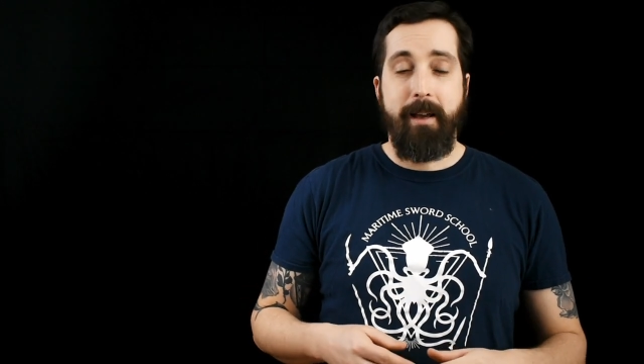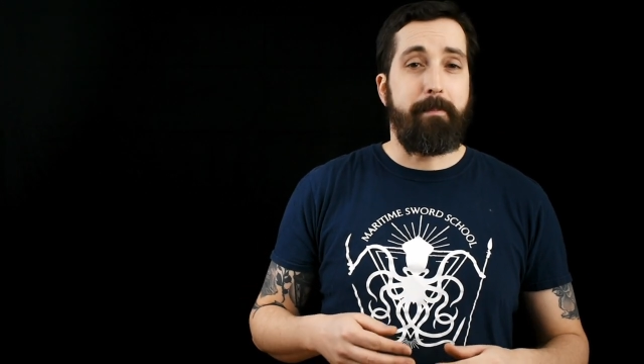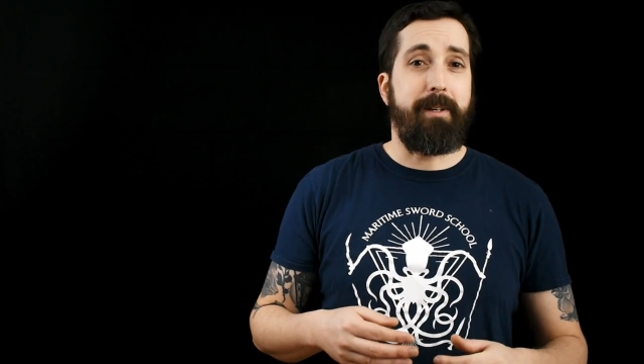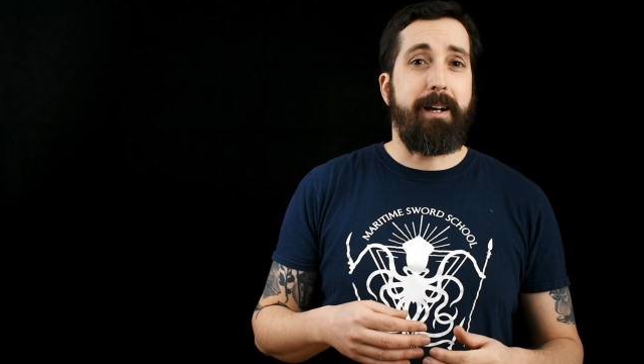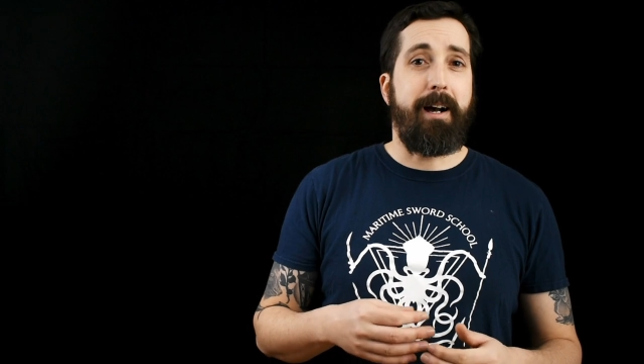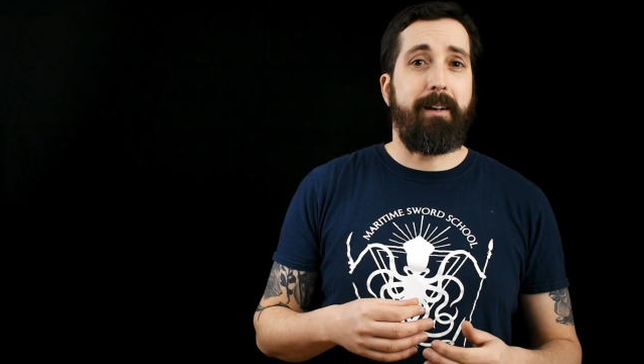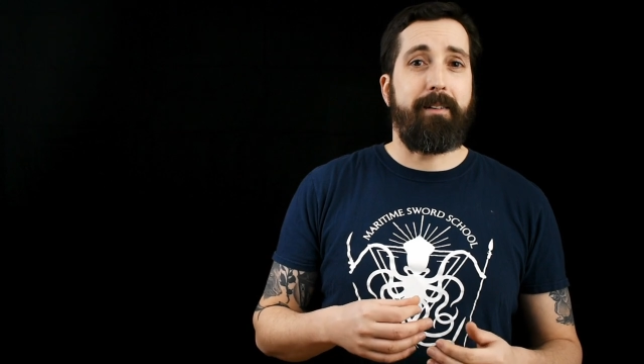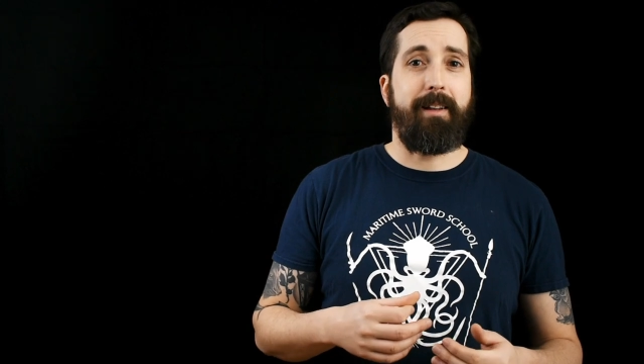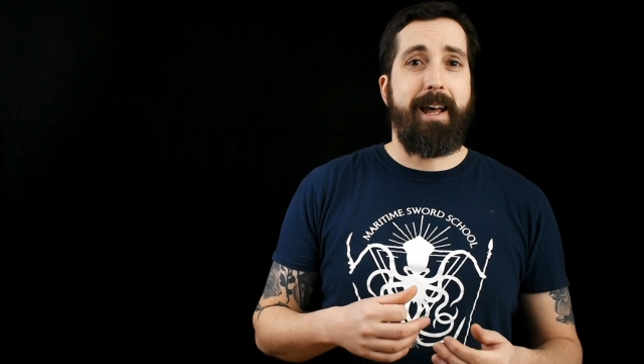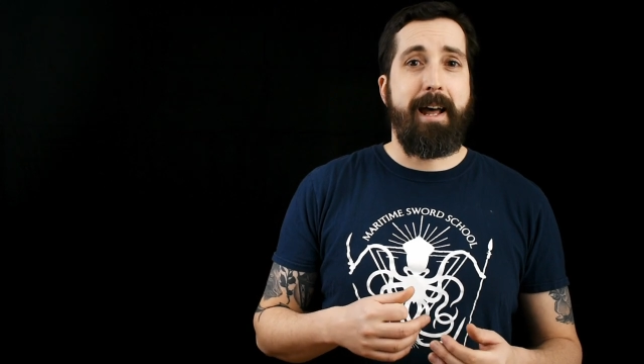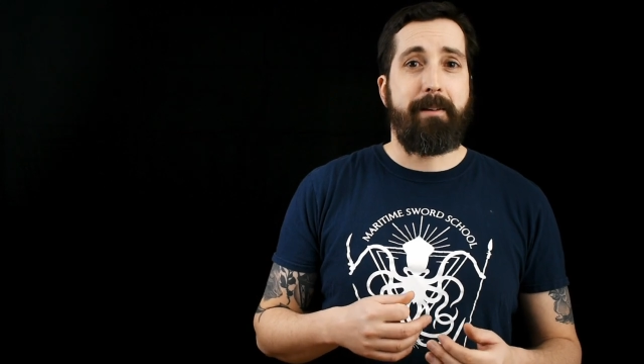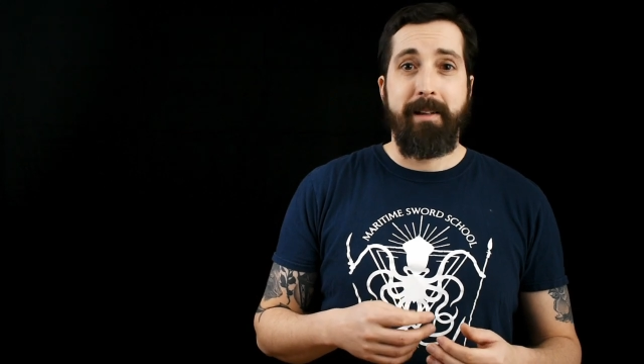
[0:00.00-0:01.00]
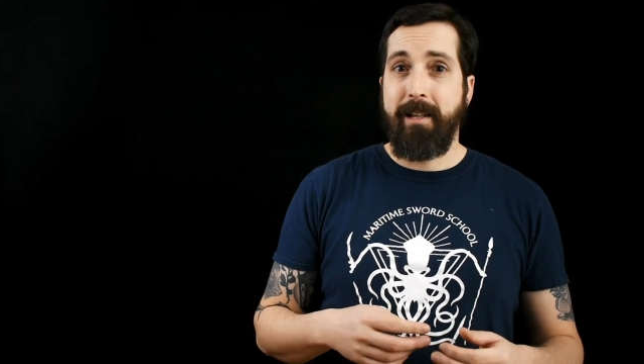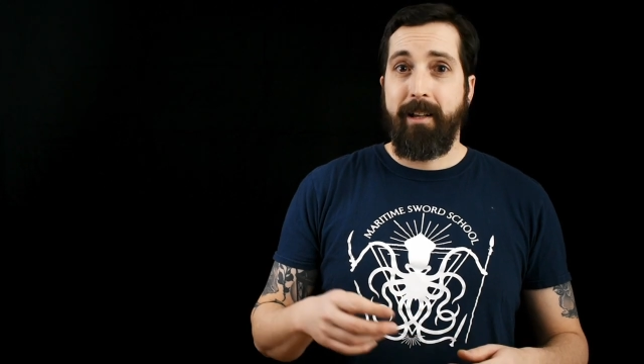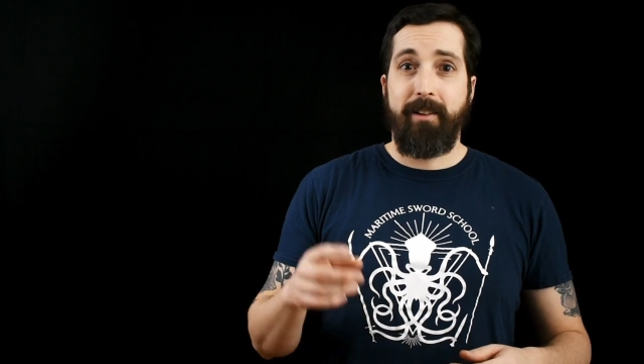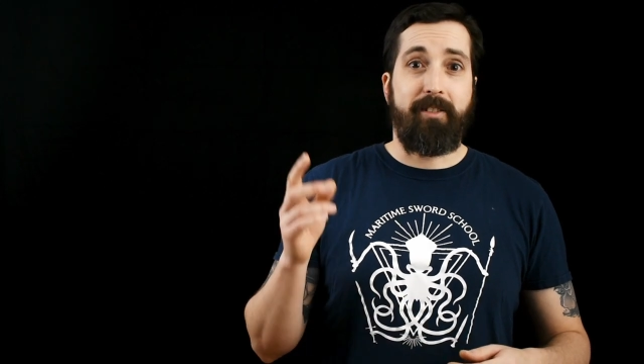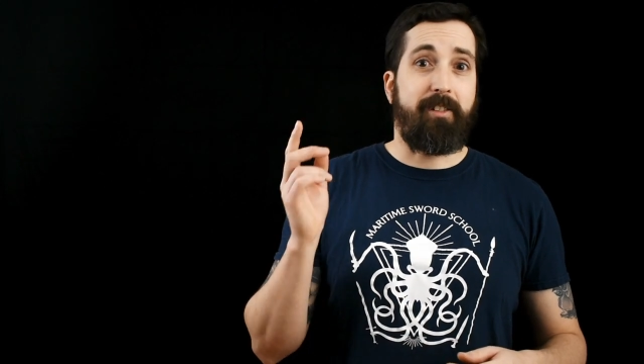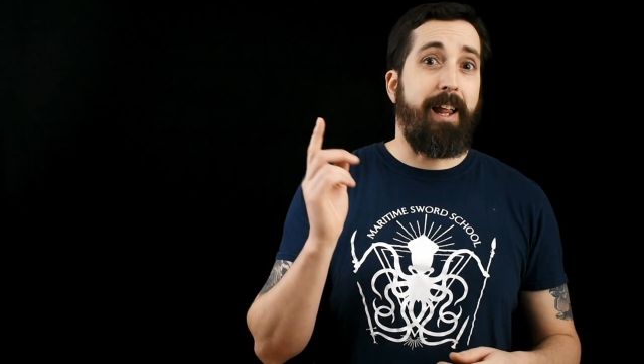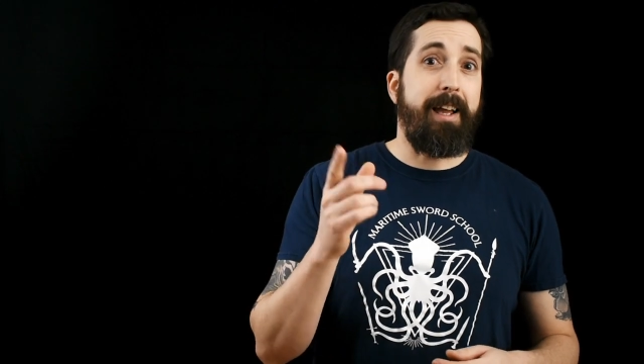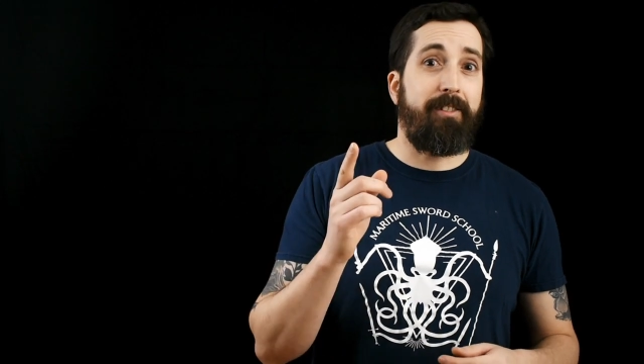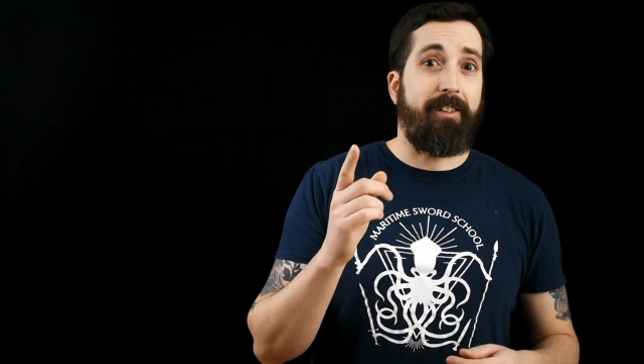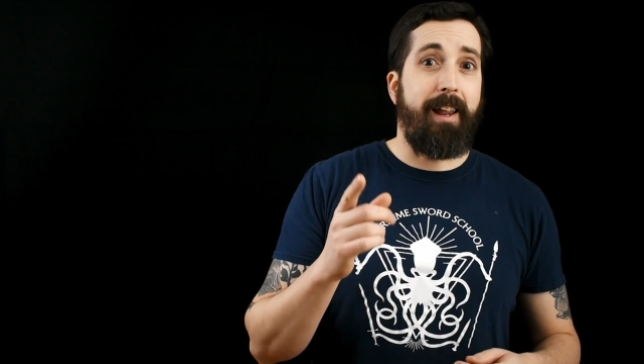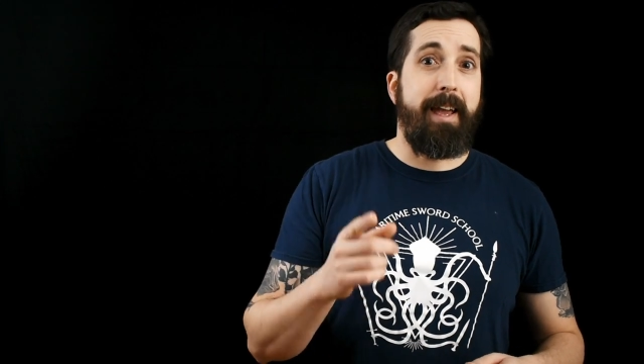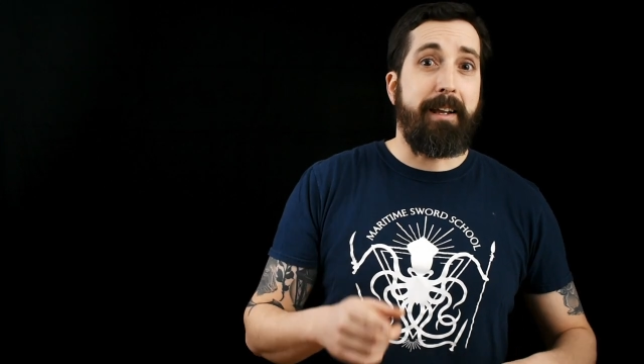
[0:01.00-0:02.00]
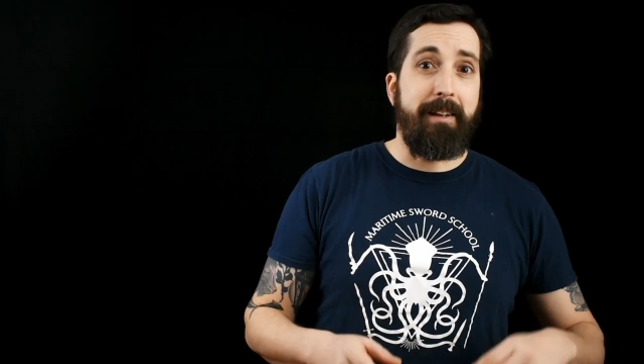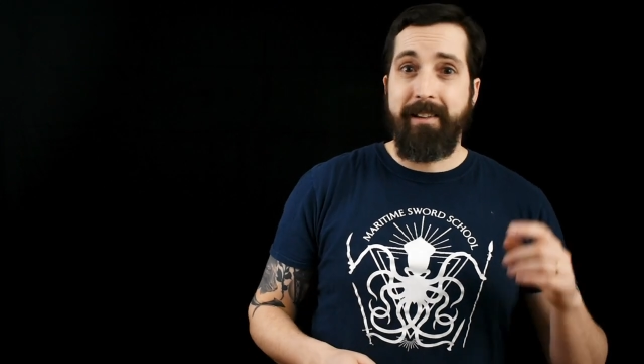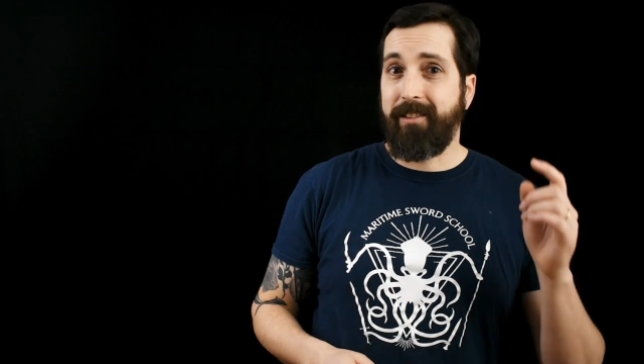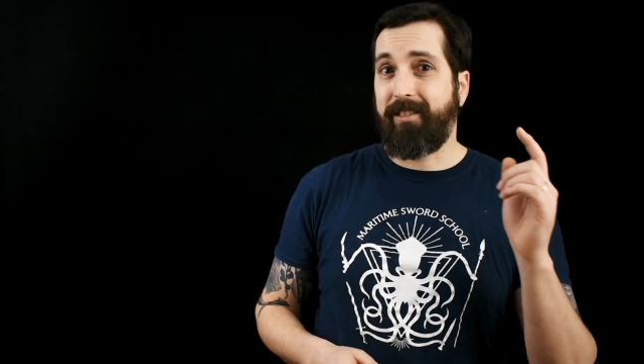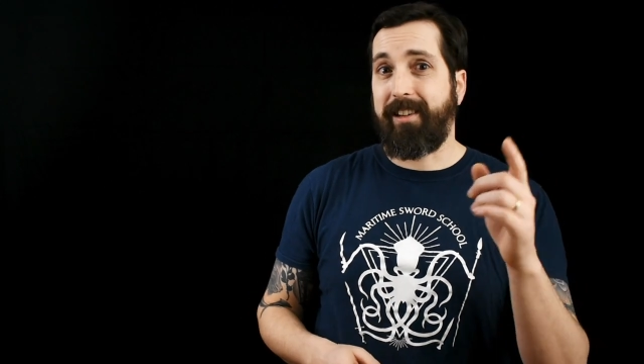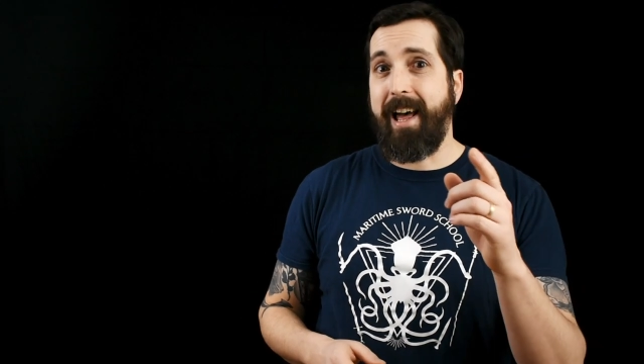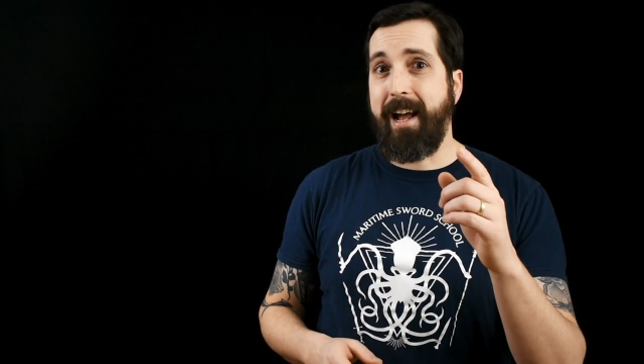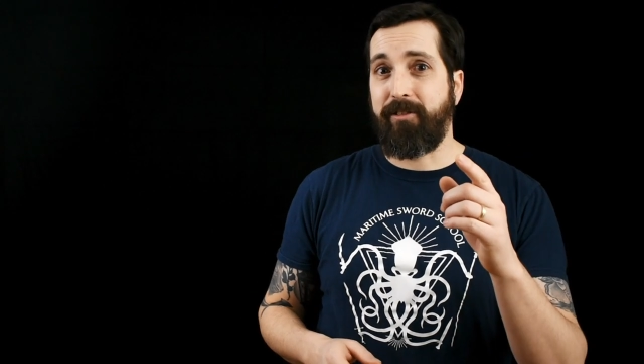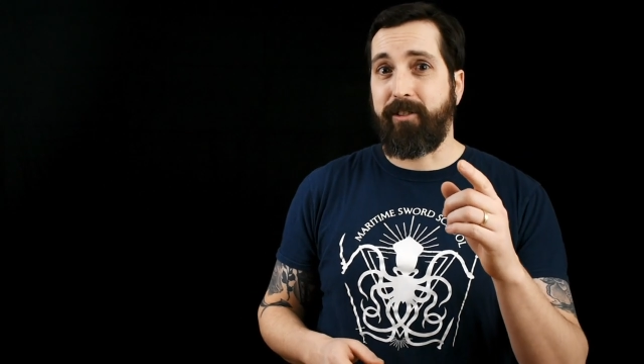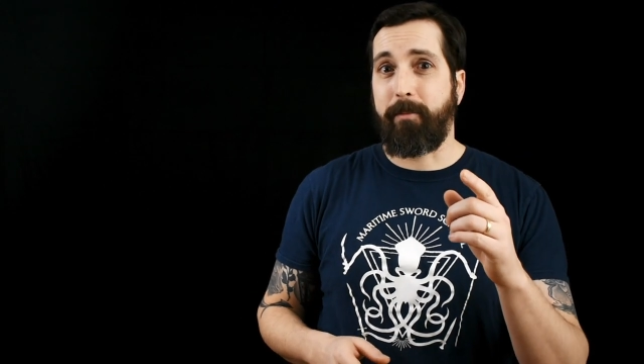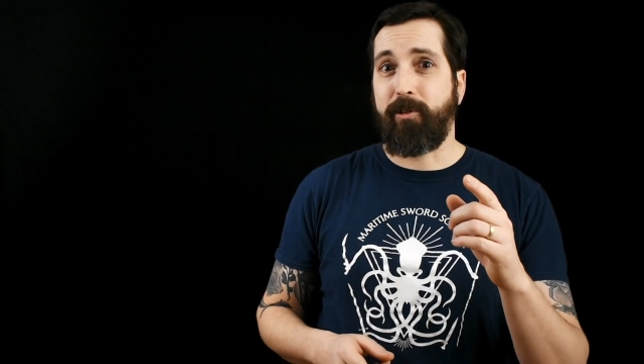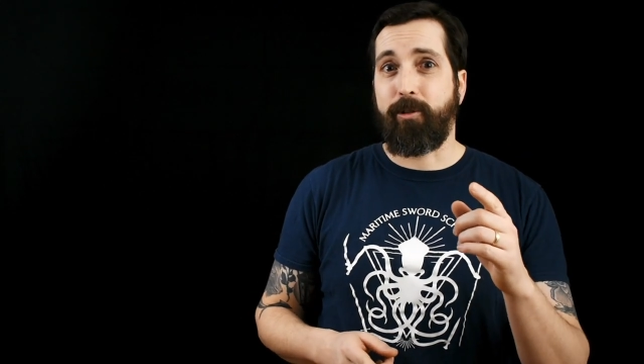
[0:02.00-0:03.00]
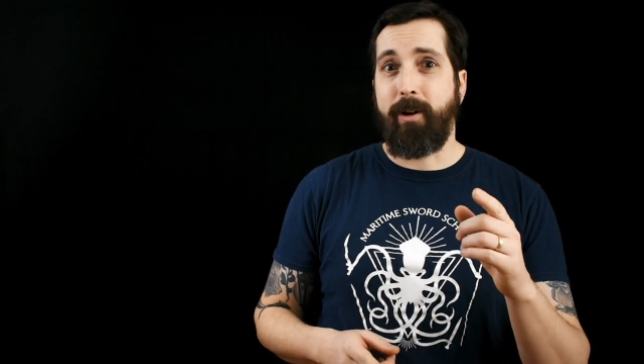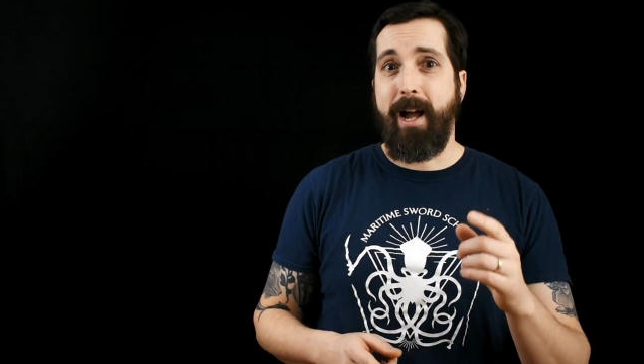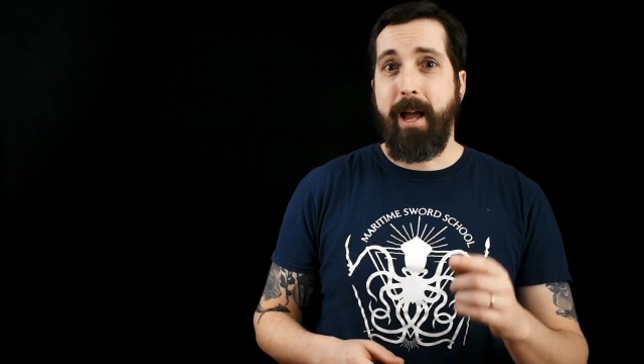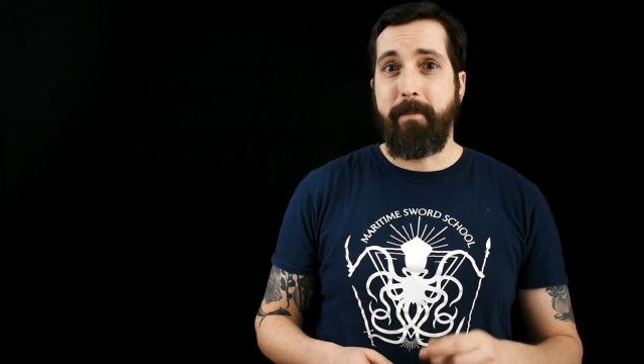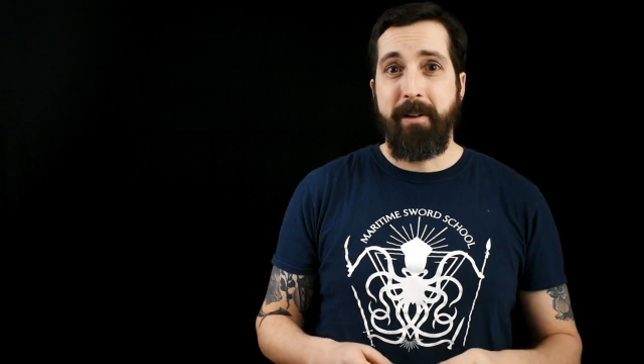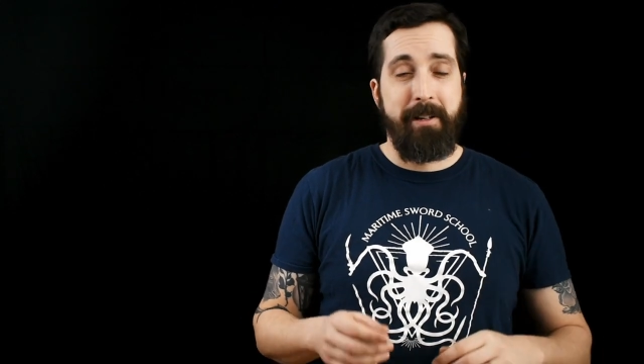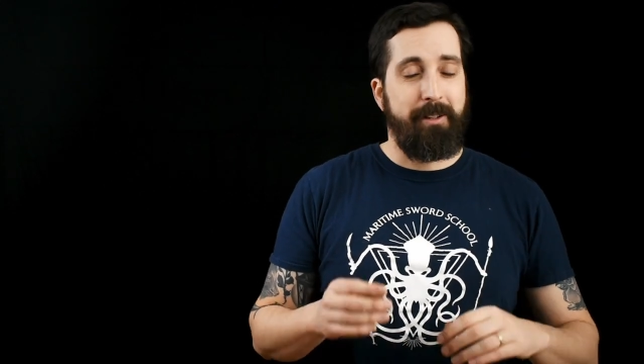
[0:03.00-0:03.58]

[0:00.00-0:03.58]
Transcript: Beyond that, slice, like, slash, subscribe,